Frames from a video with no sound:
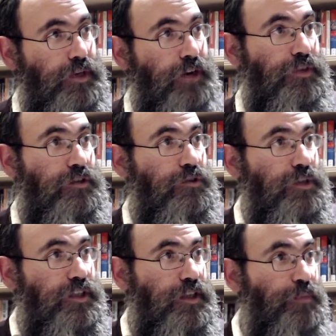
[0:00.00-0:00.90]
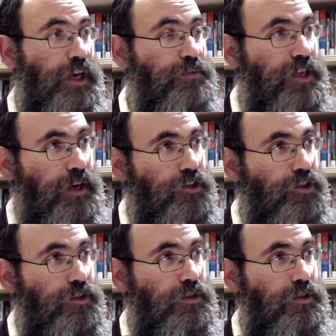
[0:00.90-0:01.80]
Everything to an extent becomes a
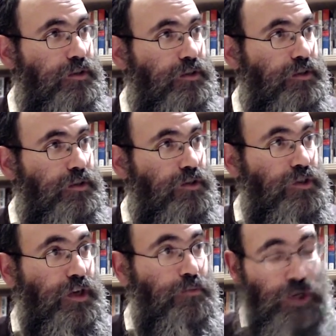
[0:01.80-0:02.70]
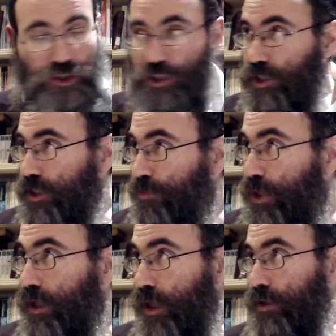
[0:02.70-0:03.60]
yesh, because it emerges as
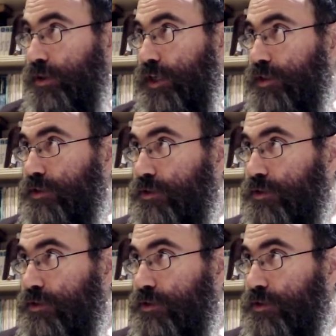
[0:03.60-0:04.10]
something other than it.